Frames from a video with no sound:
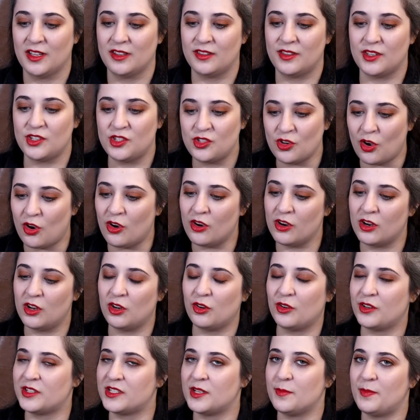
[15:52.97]
The dog
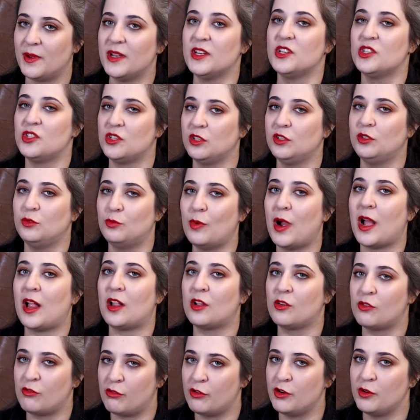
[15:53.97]
looks a bit too
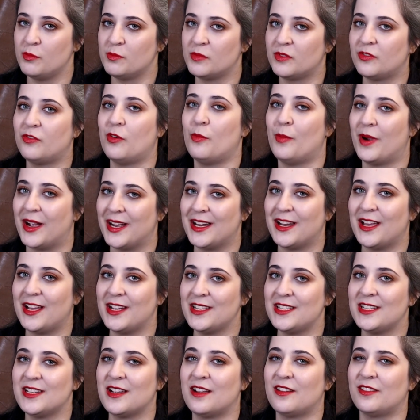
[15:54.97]
well groomed for my liking.